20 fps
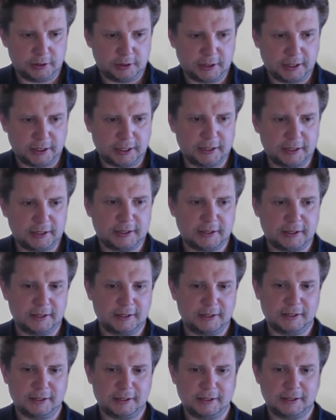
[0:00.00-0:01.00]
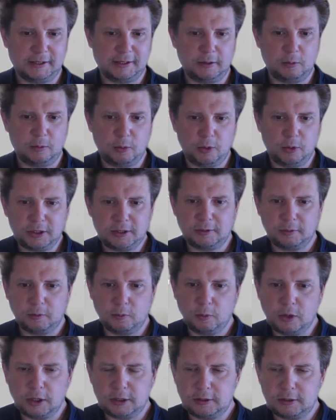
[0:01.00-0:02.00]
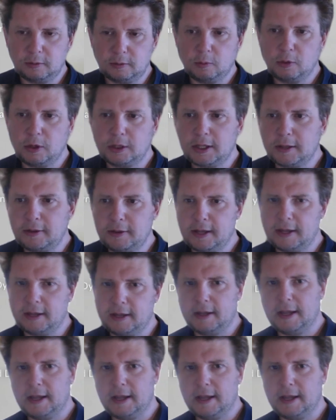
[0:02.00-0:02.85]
Like, what are the